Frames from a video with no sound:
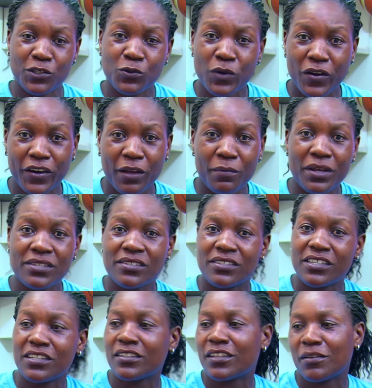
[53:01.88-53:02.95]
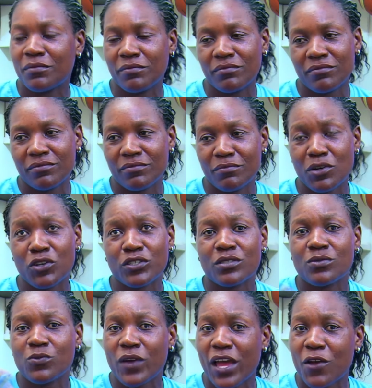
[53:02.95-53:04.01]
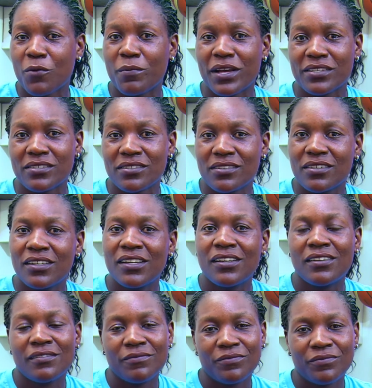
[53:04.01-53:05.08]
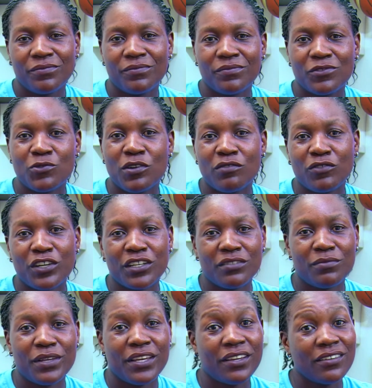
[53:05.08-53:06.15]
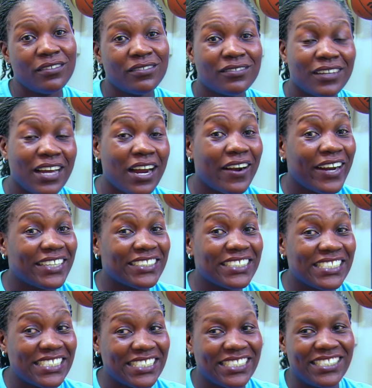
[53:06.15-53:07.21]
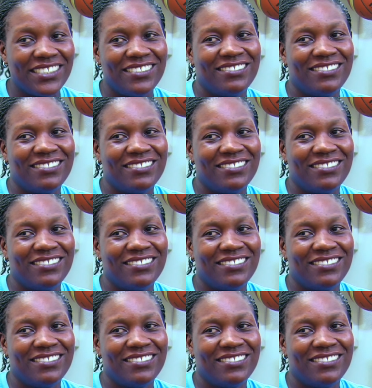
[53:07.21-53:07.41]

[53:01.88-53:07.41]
not wearing a mask, tell them, boss, wear your mask, to avoid being quarantined.